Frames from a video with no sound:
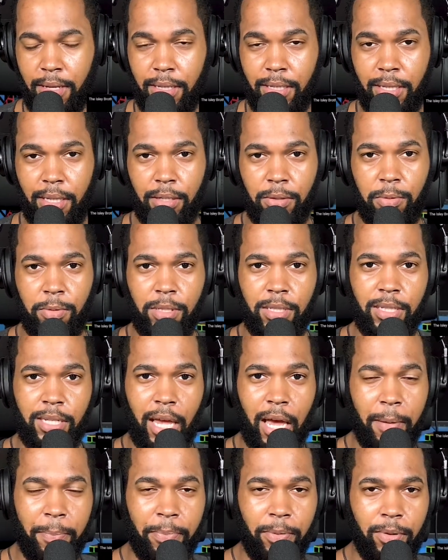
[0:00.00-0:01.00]
this was
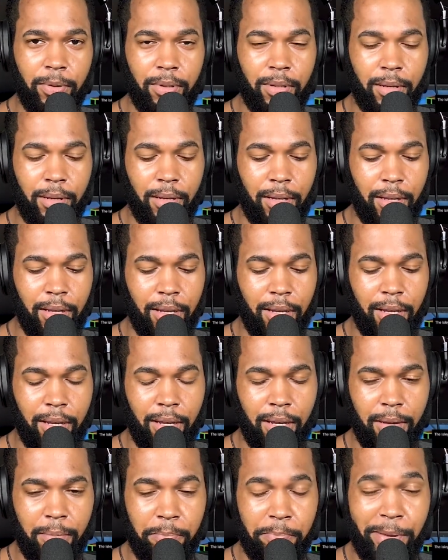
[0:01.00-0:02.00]
sampled?
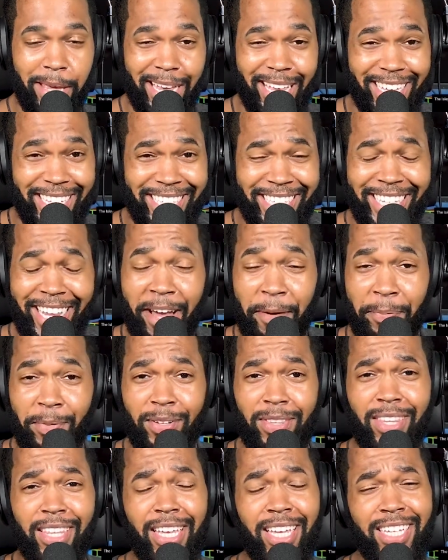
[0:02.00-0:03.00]
Biggie
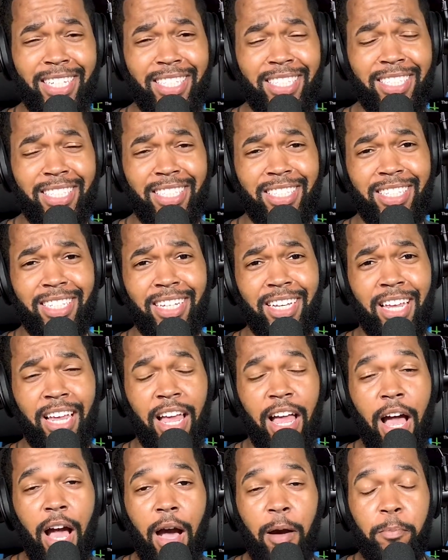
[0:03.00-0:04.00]
sampled this.
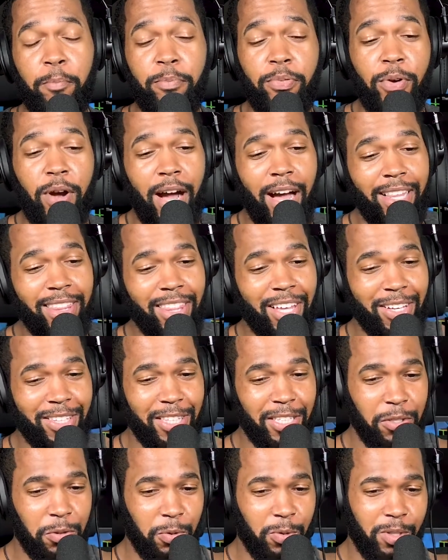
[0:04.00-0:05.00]
Bro, I thought
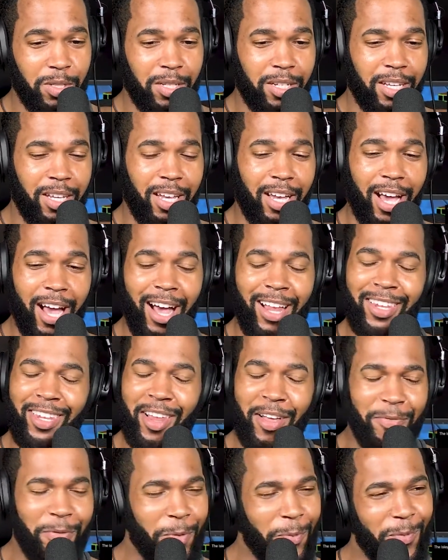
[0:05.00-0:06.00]
this was, I
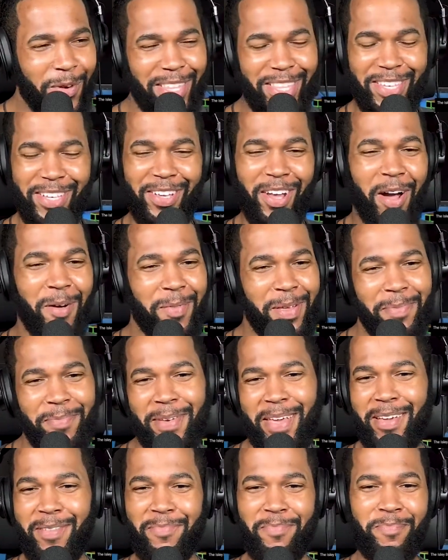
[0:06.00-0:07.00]
love it when you call me
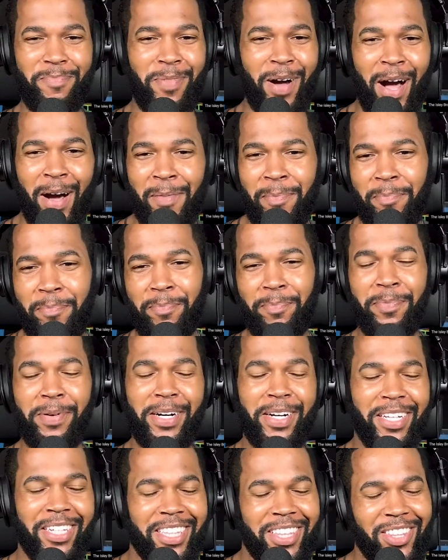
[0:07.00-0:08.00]
Big
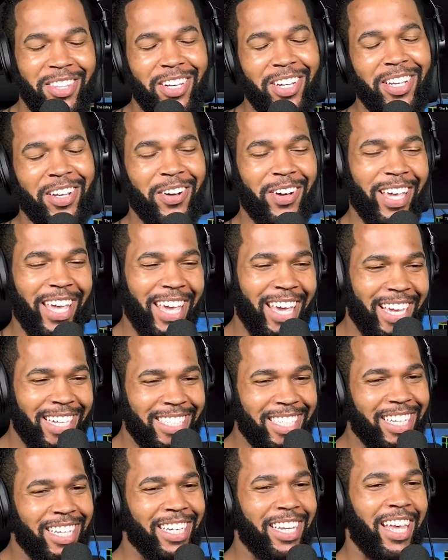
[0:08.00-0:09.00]
Papa. Throw your
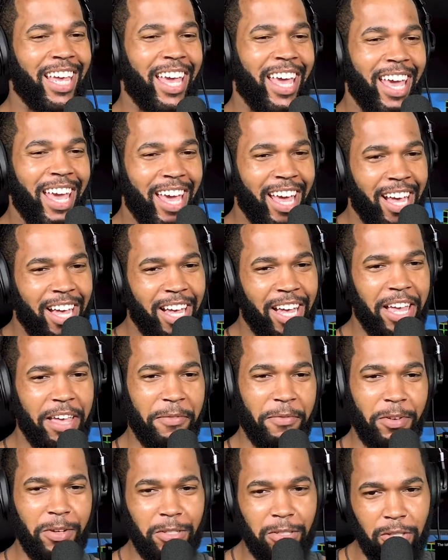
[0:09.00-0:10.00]
hands in the air
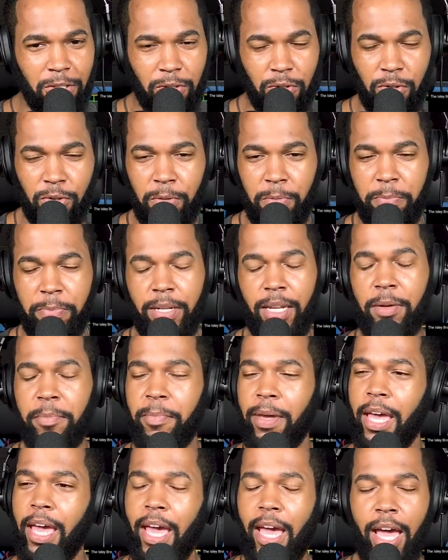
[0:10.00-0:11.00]
if you's a true player.
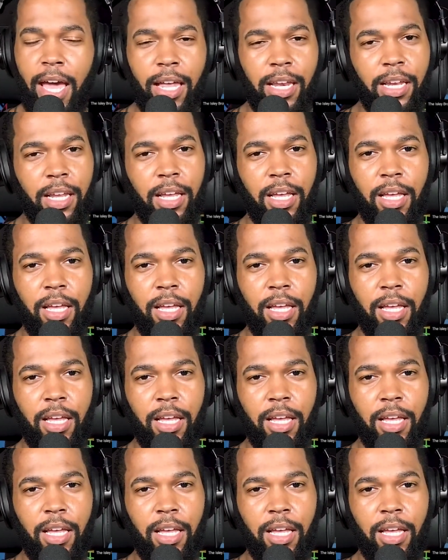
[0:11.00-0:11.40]
Man,